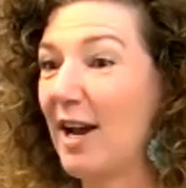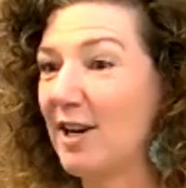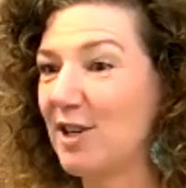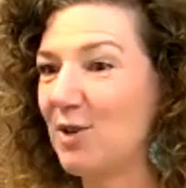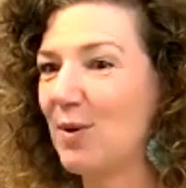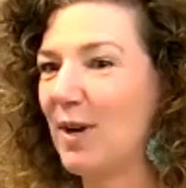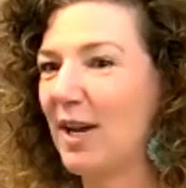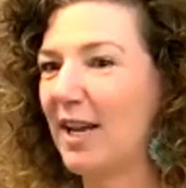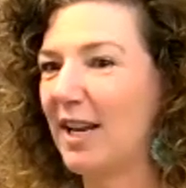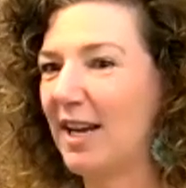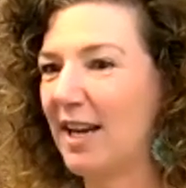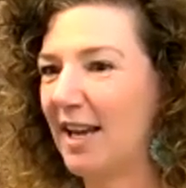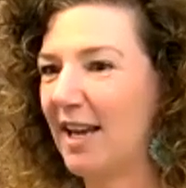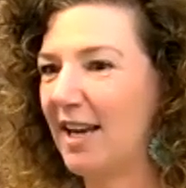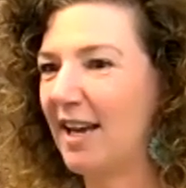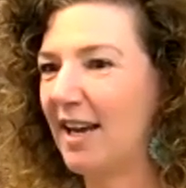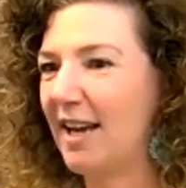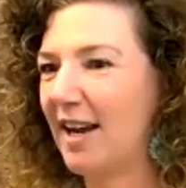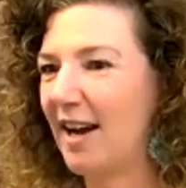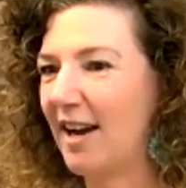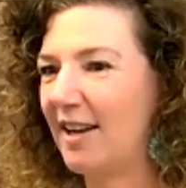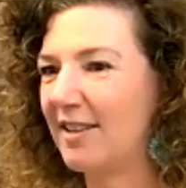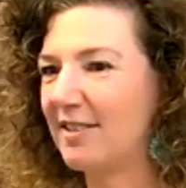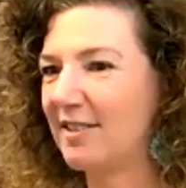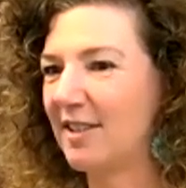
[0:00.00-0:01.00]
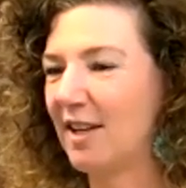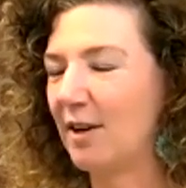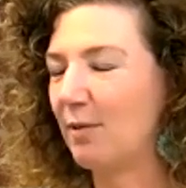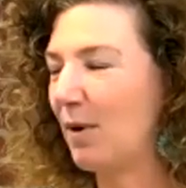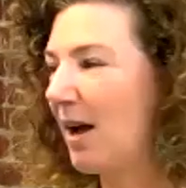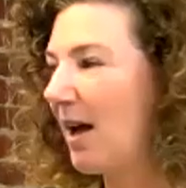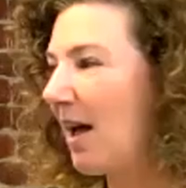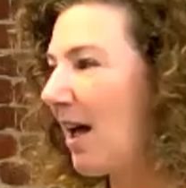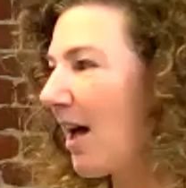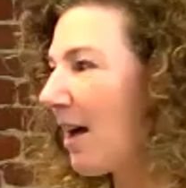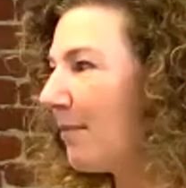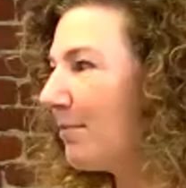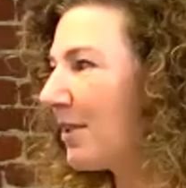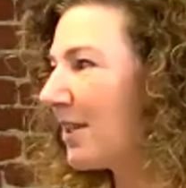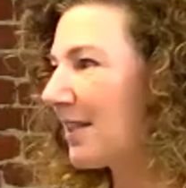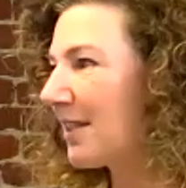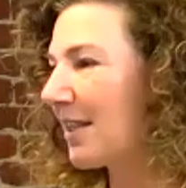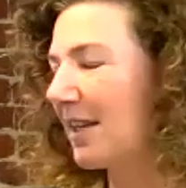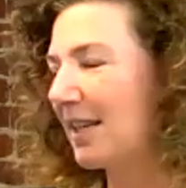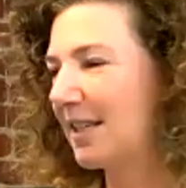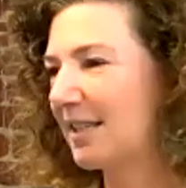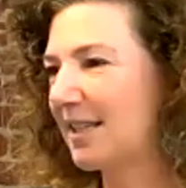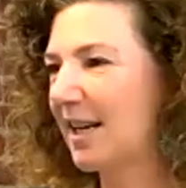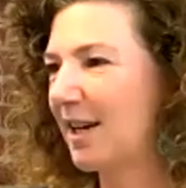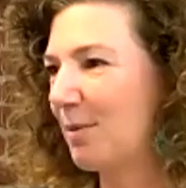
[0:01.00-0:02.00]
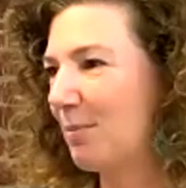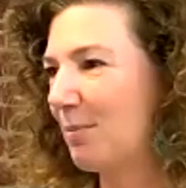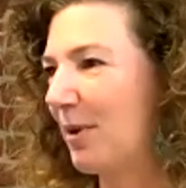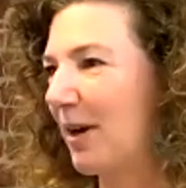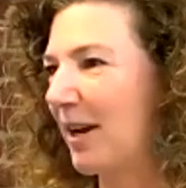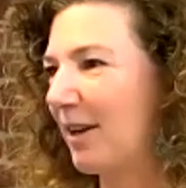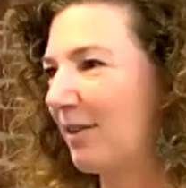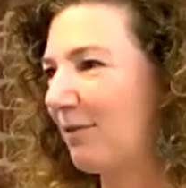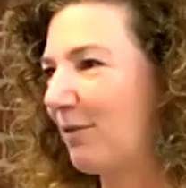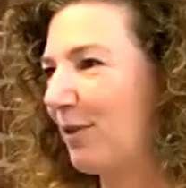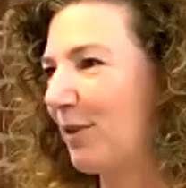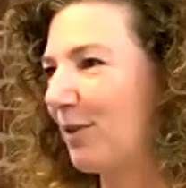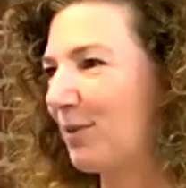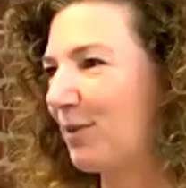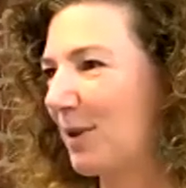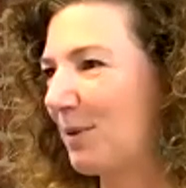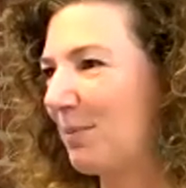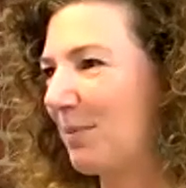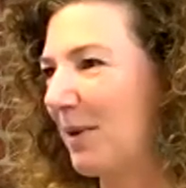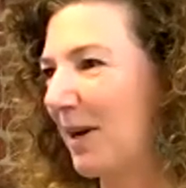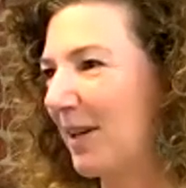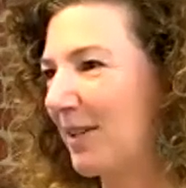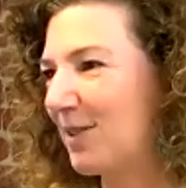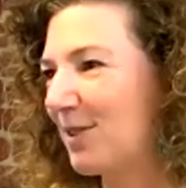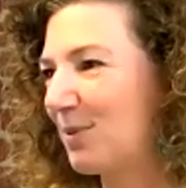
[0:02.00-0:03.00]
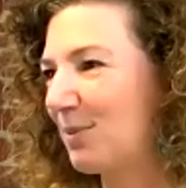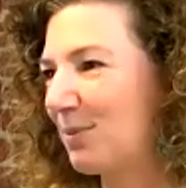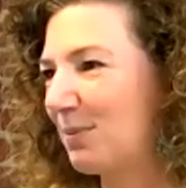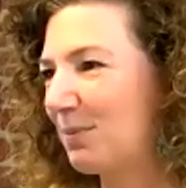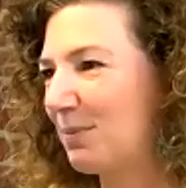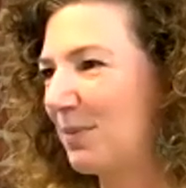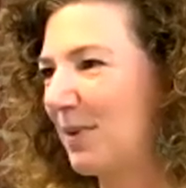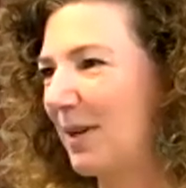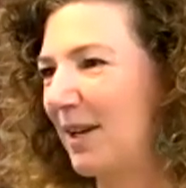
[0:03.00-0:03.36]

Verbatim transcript: graduating, I said, well, I'm just going to take a break for 3 months.